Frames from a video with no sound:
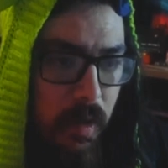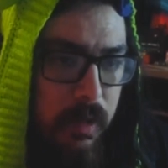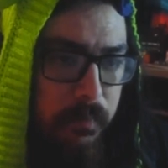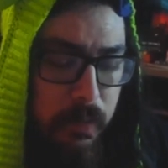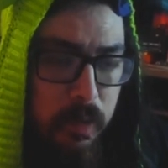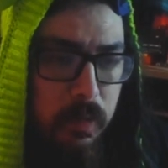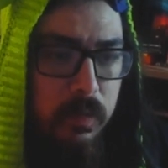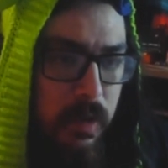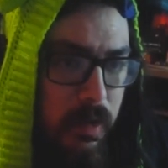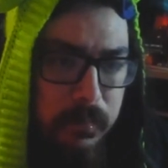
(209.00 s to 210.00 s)
the blue
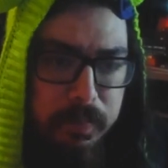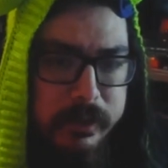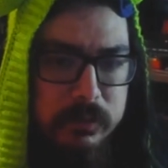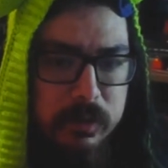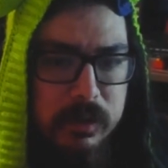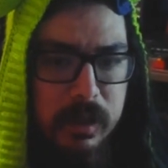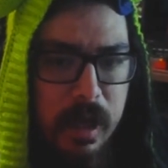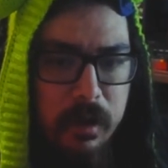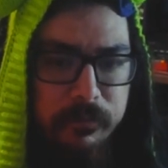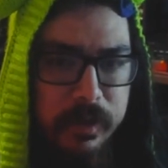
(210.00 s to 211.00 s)
literally blends with the
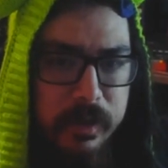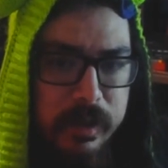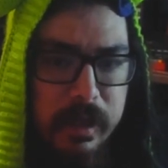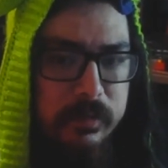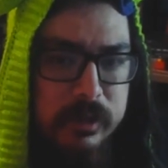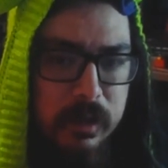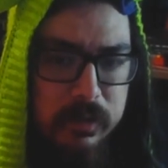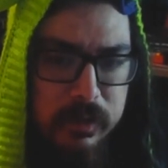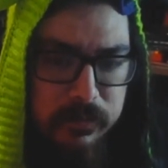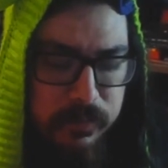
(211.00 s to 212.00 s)
outfit. You can't even tell
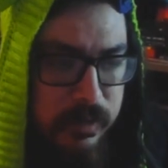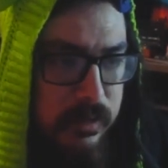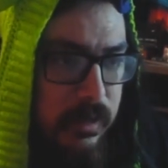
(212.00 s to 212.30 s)
the difference.